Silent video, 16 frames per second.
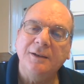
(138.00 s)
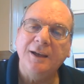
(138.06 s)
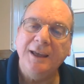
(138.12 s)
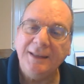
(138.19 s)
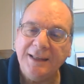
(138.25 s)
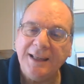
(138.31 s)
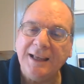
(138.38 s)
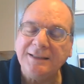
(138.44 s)

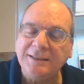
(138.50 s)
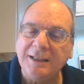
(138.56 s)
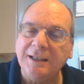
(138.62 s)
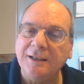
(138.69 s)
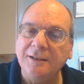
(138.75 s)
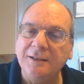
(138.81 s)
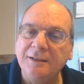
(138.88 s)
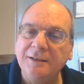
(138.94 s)
and that's
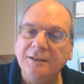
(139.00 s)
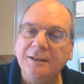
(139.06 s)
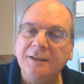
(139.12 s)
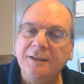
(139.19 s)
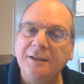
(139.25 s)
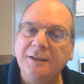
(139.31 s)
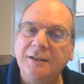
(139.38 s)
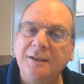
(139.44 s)
it.
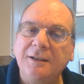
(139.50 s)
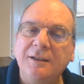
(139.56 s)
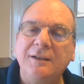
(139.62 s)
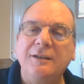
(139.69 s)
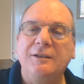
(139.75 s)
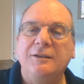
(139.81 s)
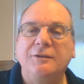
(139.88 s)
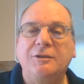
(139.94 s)

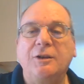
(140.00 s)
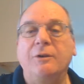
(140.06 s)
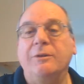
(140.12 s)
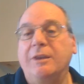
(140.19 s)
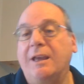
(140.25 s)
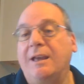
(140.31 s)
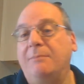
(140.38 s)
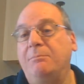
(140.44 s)
So
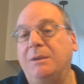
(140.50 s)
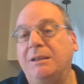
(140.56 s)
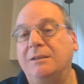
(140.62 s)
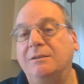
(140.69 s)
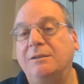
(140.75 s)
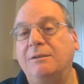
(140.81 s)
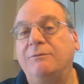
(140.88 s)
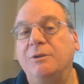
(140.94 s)
that
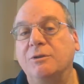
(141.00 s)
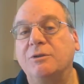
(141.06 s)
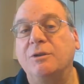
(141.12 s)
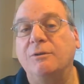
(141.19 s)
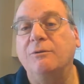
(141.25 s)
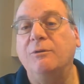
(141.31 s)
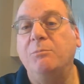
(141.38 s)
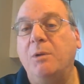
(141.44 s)
means if you
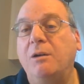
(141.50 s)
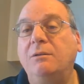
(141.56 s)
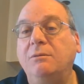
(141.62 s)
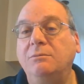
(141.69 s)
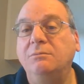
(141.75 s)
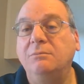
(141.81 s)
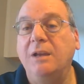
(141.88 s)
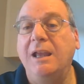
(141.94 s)
serve them
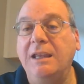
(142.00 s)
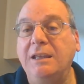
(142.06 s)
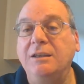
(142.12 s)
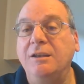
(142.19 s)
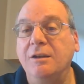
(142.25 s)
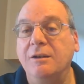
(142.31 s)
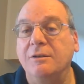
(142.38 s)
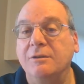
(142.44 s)
all, 8
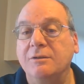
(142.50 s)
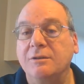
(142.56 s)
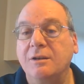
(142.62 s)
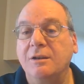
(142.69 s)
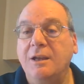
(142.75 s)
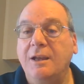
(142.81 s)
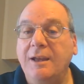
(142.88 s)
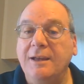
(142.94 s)
years.
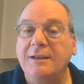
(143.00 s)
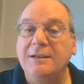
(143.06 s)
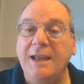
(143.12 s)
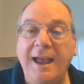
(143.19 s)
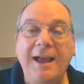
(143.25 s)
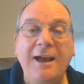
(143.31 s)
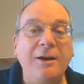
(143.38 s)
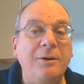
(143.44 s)

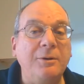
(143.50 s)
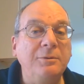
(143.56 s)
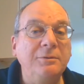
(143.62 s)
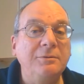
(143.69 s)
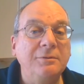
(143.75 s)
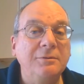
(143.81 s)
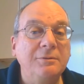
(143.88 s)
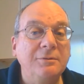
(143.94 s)
Now,
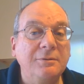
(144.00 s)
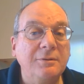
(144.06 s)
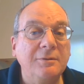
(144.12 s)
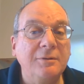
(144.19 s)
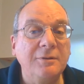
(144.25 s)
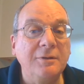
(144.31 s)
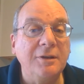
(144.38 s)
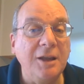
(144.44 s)

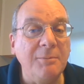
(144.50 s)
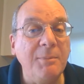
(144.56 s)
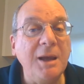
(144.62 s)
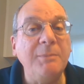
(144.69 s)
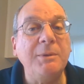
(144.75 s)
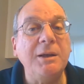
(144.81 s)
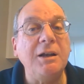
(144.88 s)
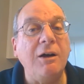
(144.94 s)
the
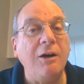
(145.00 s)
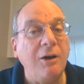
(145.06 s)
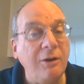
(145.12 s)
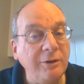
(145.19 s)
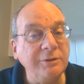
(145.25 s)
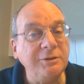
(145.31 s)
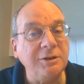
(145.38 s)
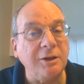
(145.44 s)
amendment
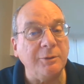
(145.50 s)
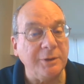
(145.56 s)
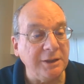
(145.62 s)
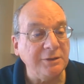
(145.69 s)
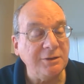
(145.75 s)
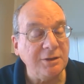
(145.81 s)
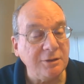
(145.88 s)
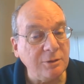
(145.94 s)
also,
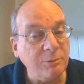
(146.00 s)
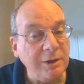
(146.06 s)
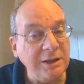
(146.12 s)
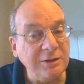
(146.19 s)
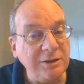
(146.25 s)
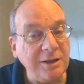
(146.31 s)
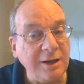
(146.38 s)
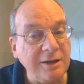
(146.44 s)
this is the
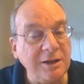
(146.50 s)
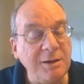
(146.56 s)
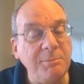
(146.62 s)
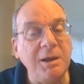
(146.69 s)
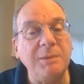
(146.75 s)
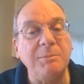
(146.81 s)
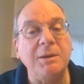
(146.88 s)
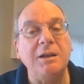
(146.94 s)
22nd
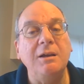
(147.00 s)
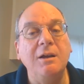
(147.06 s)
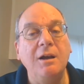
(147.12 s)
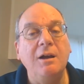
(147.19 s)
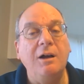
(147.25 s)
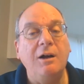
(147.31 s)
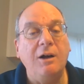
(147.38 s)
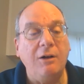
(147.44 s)
Amendment,
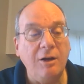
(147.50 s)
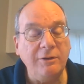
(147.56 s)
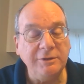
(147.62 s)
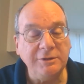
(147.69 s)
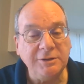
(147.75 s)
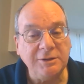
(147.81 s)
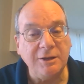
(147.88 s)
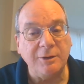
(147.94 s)

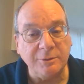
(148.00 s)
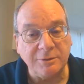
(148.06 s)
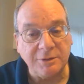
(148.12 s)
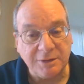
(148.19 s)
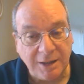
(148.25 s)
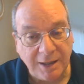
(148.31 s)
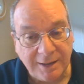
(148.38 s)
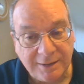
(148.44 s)
also
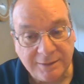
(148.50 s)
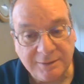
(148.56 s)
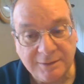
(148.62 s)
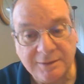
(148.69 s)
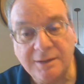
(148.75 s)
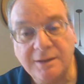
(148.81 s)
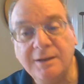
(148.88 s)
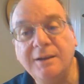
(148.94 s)

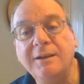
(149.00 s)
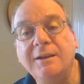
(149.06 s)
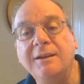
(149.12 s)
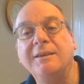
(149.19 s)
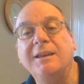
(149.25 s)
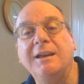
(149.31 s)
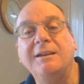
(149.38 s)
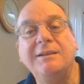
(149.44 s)
says
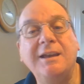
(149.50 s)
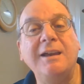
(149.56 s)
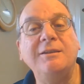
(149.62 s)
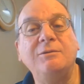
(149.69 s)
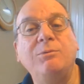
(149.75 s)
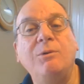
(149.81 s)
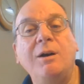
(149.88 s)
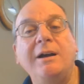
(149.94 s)
that
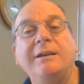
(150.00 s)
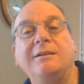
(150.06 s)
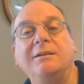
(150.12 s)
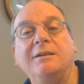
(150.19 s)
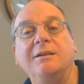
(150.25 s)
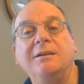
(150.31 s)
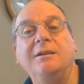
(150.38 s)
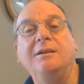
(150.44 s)
guess what?
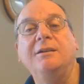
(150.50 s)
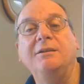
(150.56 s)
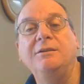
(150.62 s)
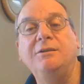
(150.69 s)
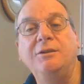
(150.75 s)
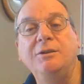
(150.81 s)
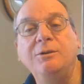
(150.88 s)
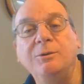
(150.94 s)

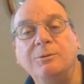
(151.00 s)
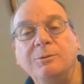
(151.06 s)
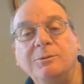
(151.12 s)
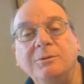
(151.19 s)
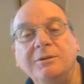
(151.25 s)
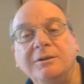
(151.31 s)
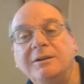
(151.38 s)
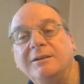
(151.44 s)

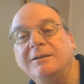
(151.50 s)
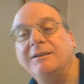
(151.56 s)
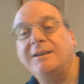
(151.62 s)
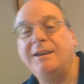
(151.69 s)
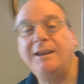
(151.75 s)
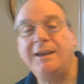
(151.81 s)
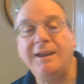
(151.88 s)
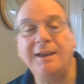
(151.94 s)
You
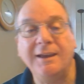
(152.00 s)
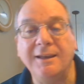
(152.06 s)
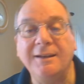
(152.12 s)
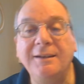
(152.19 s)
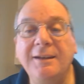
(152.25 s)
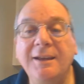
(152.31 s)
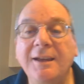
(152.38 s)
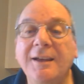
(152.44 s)

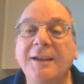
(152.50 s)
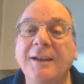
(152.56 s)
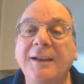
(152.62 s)
can